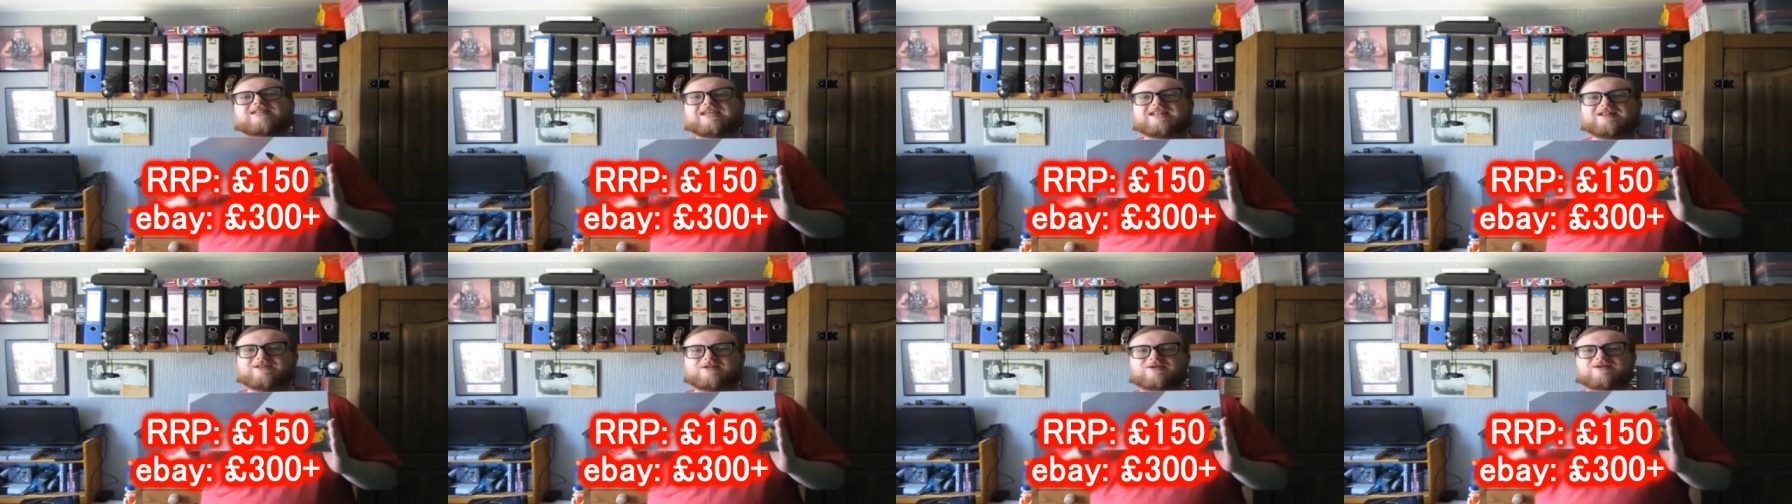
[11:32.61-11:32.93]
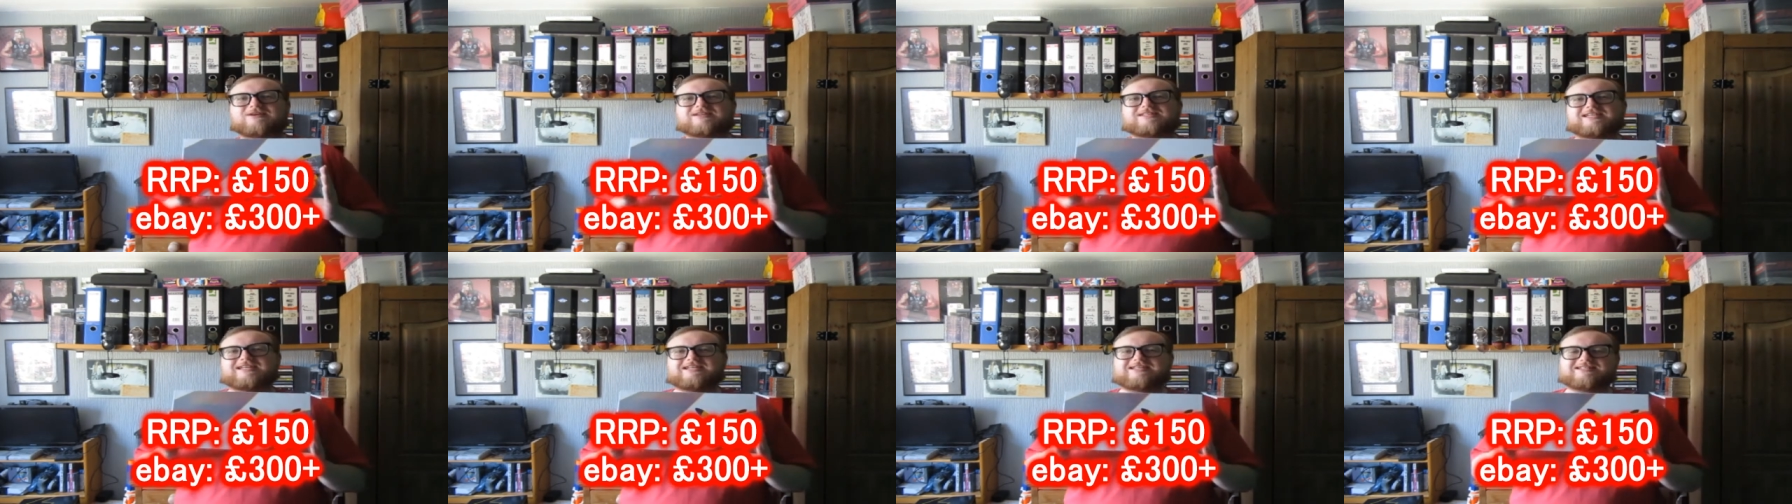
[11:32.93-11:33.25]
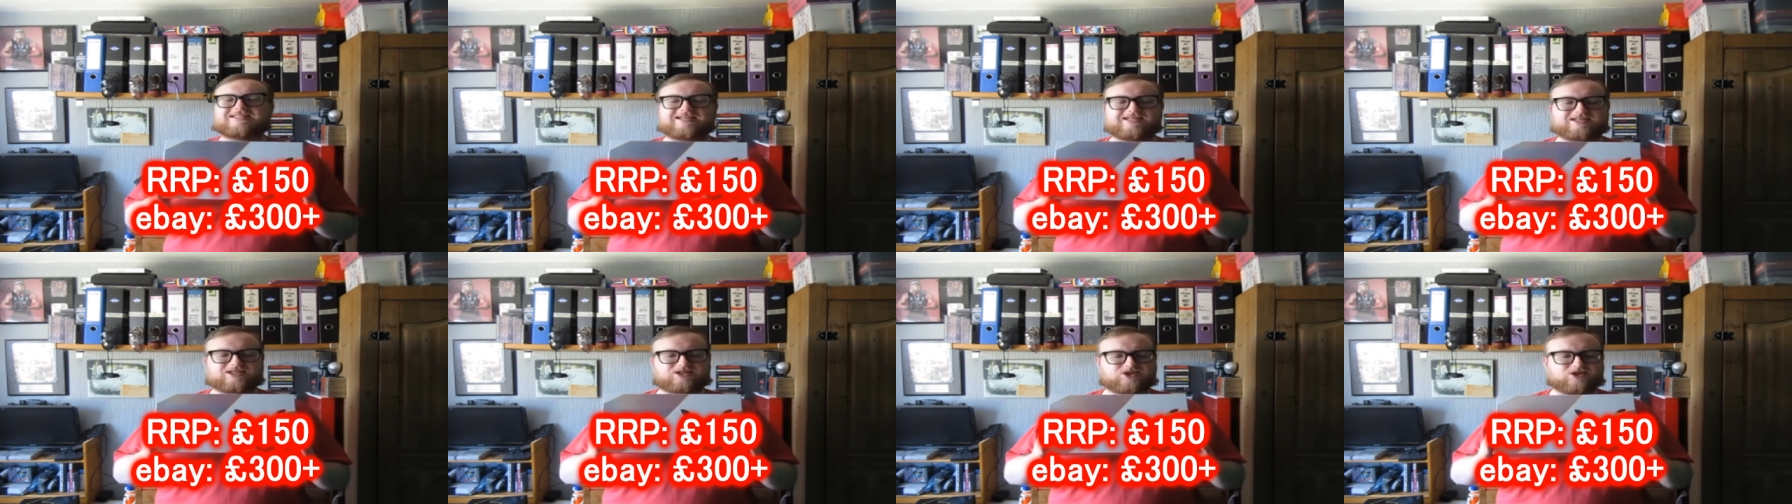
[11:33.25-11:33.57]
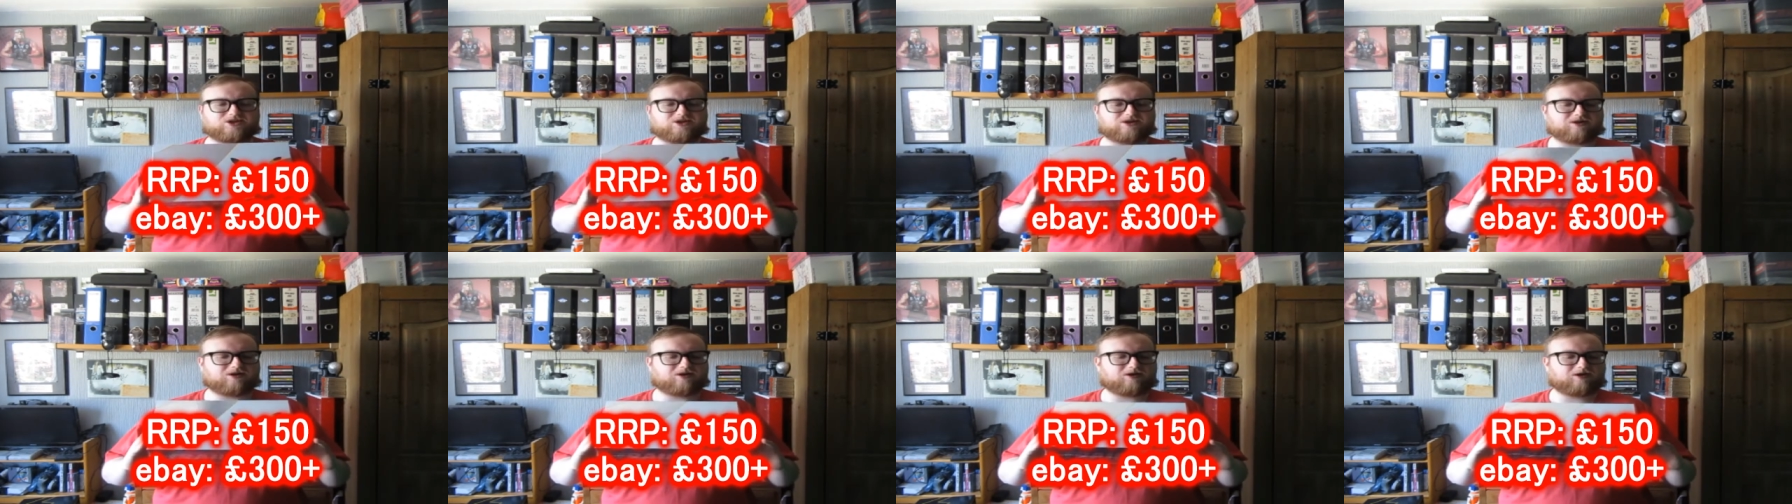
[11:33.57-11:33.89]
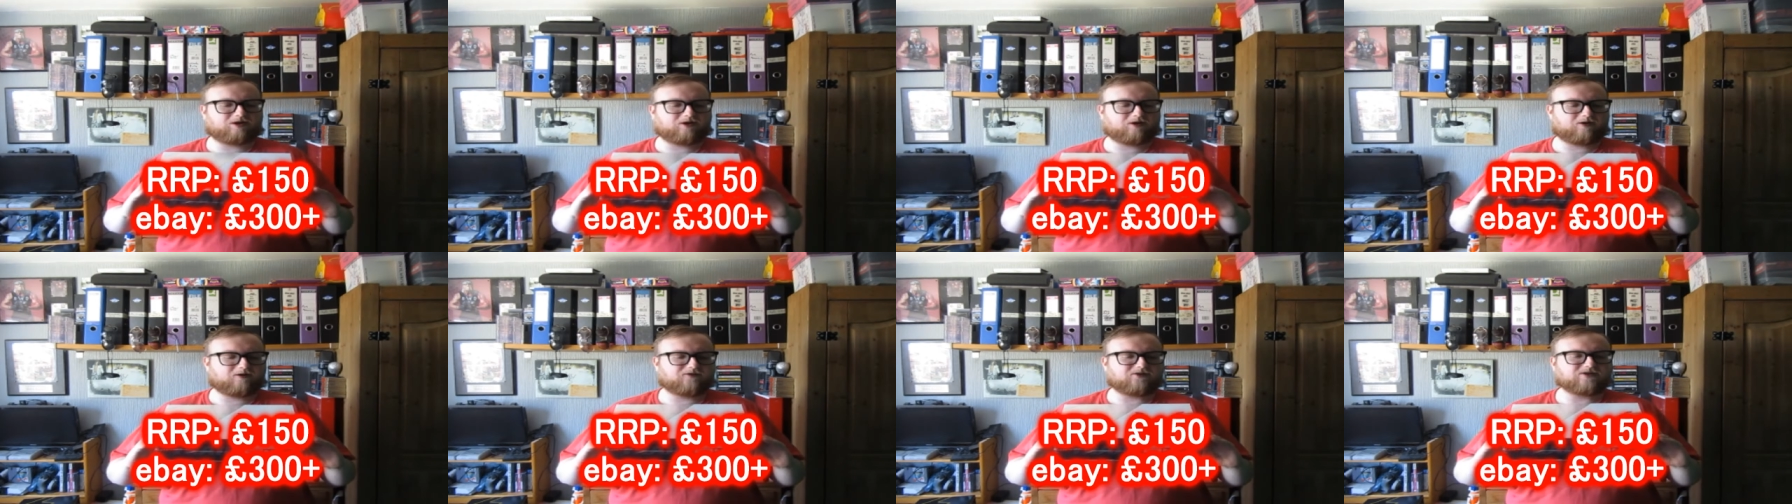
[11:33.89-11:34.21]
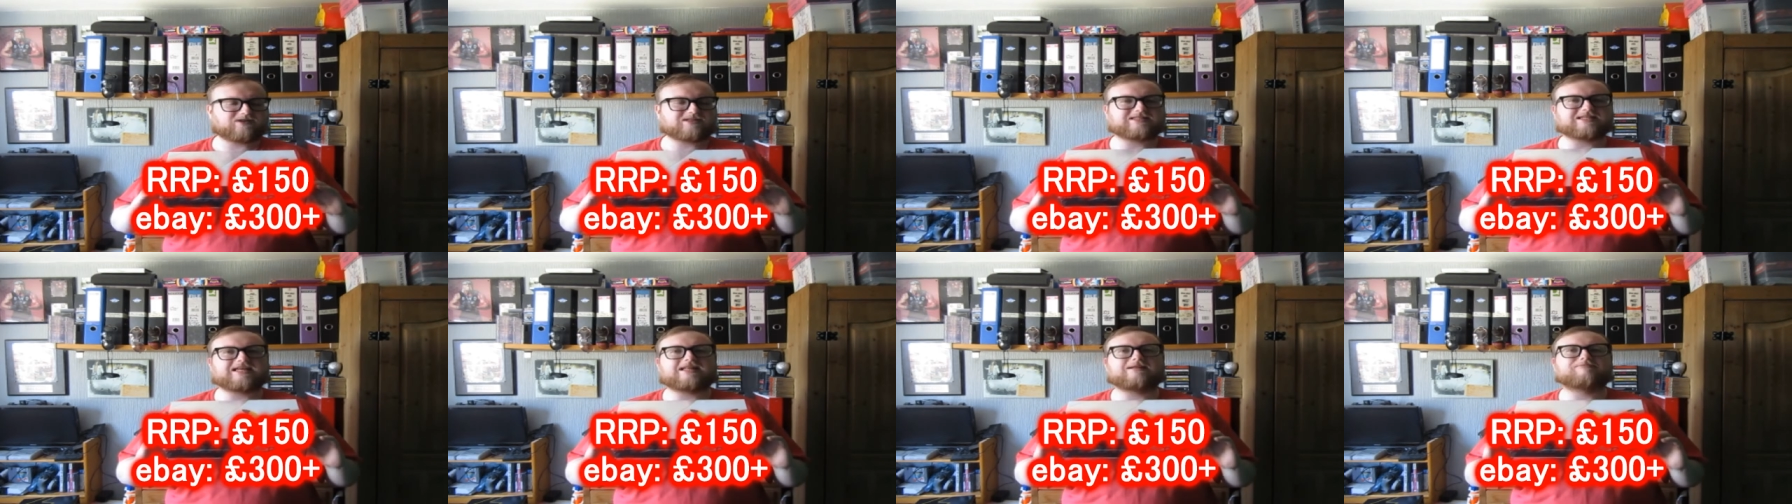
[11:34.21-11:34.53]
Deluxe Edition of
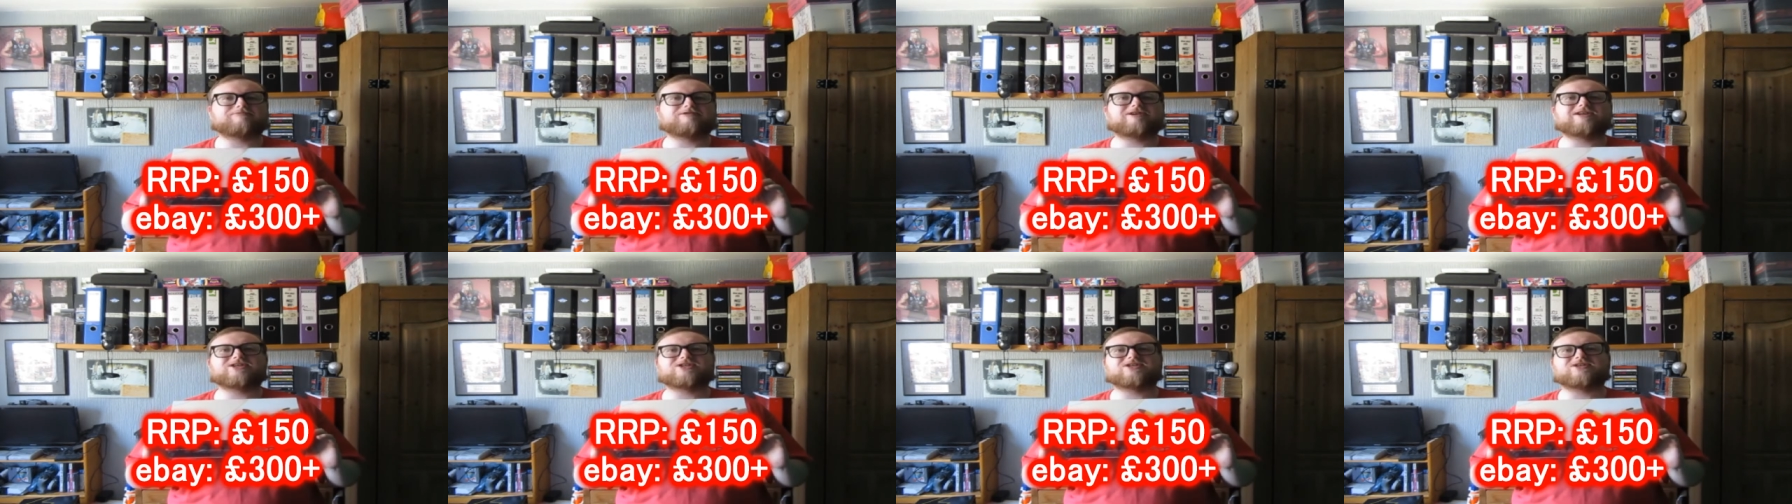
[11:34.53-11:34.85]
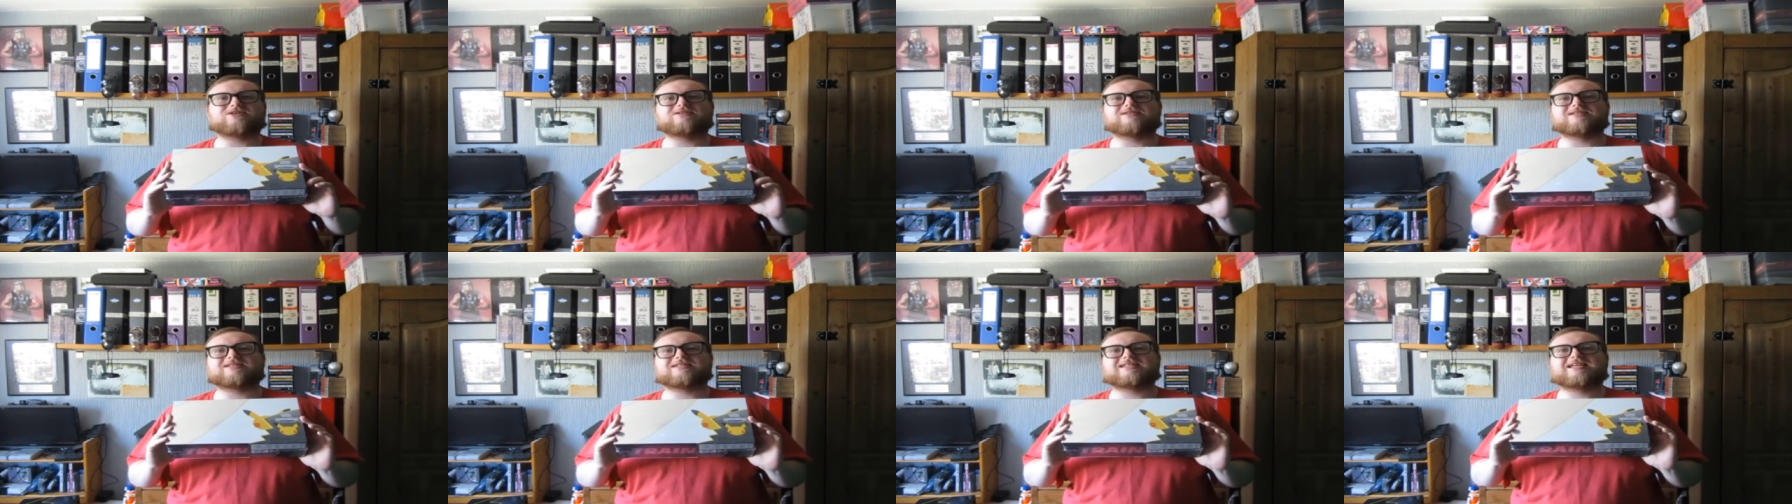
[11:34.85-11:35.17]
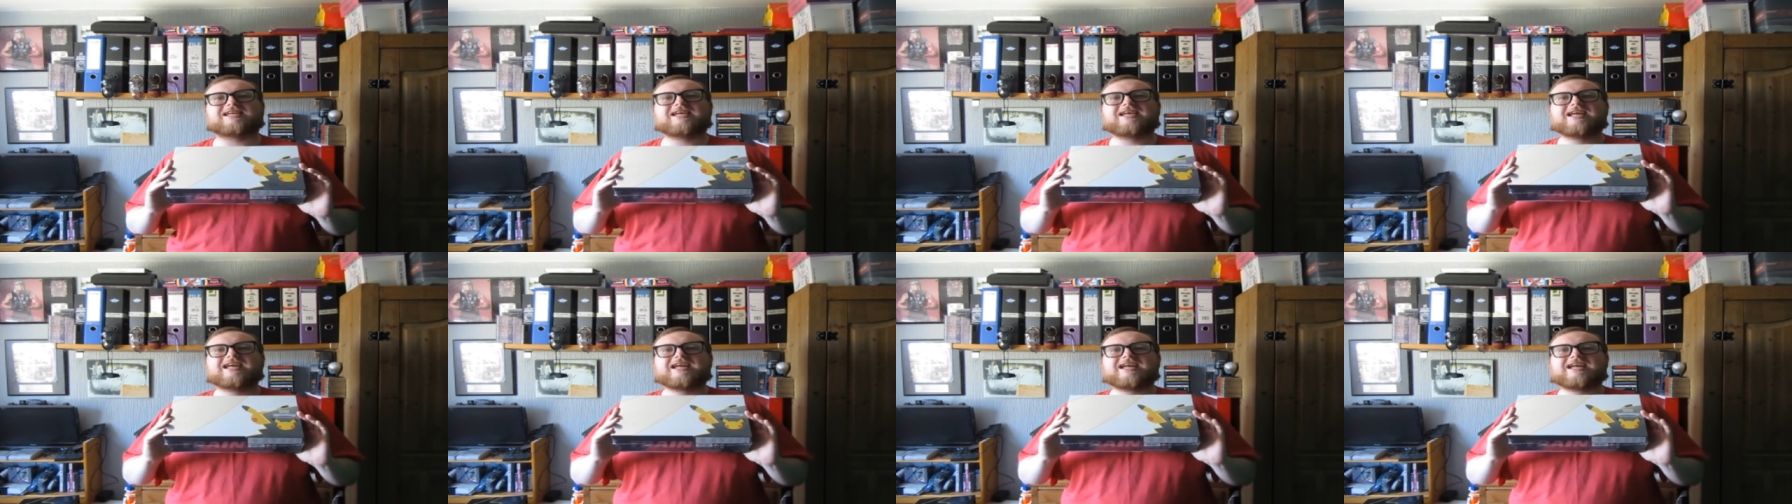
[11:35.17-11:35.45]
Celebrations.